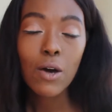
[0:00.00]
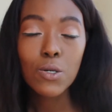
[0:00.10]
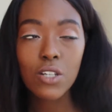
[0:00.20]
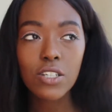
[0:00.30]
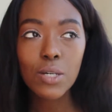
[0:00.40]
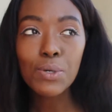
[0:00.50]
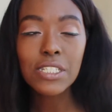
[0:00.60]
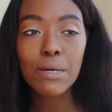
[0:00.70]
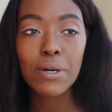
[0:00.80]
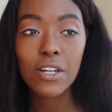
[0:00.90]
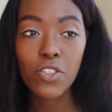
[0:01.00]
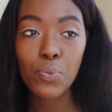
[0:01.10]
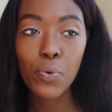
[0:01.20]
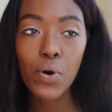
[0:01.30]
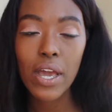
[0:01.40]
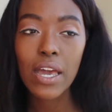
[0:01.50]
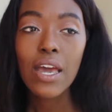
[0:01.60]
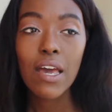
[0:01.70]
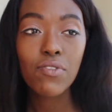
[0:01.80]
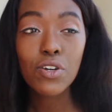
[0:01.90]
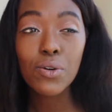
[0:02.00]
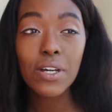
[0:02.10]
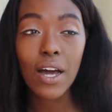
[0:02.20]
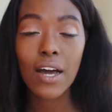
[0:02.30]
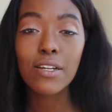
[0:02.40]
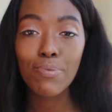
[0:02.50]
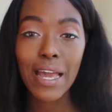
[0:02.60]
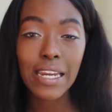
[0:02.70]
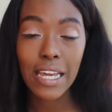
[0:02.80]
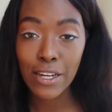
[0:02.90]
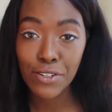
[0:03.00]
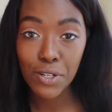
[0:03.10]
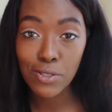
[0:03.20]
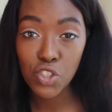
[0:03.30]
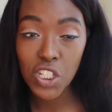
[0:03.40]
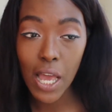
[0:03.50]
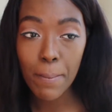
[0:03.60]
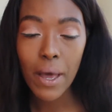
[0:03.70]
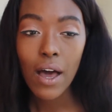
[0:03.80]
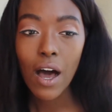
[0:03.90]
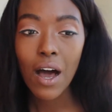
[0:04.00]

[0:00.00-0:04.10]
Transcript: Which also brings up another point. If you're doing an unpaid internship,